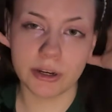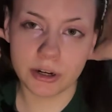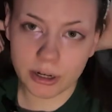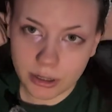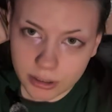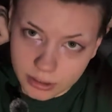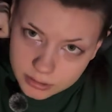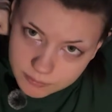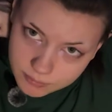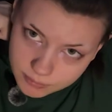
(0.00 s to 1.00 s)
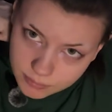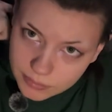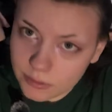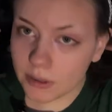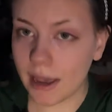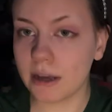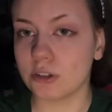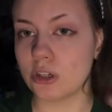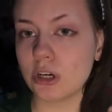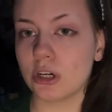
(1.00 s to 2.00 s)
you're
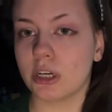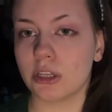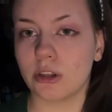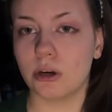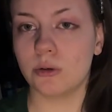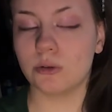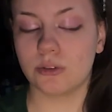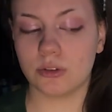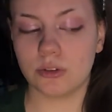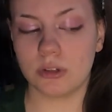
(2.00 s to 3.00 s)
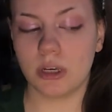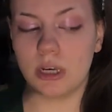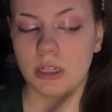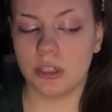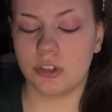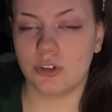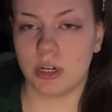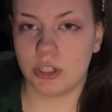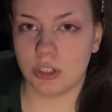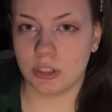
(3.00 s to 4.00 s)
turning those
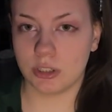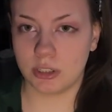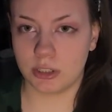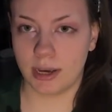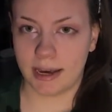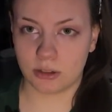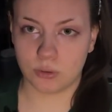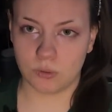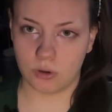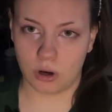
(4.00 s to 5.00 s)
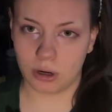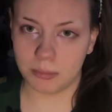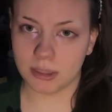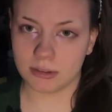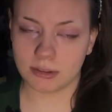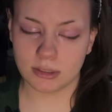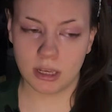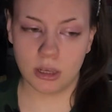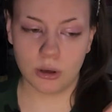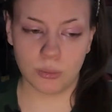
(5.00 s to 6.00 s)
illustrations into actual garments,
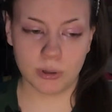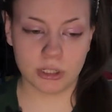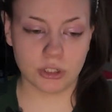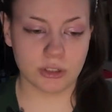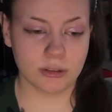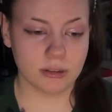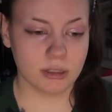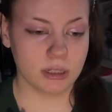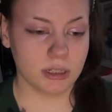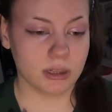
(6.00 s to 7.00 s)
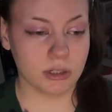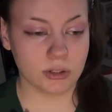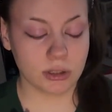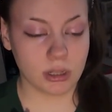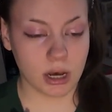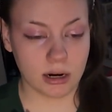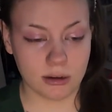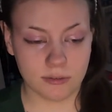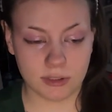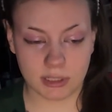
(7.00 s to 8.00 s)
which there's a lot
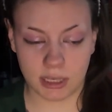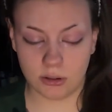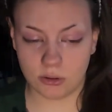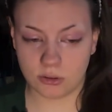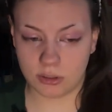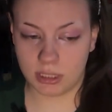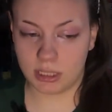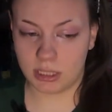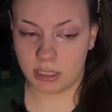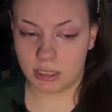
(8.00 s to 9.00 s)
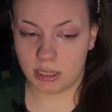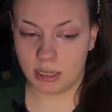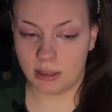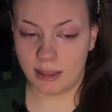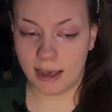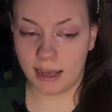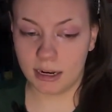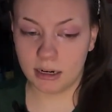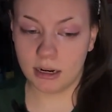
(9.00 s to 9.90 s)
of skills needed in that,